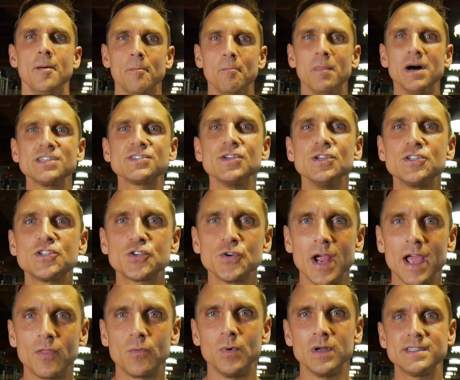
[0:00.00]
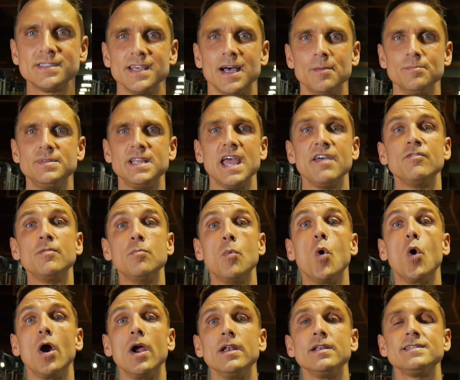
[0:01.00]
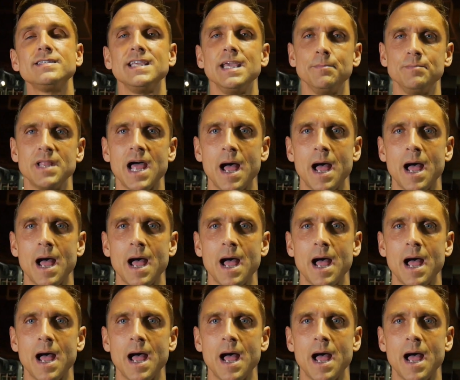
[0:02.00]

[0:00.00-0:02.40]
Muscle and strength, what's up? David Morin, Team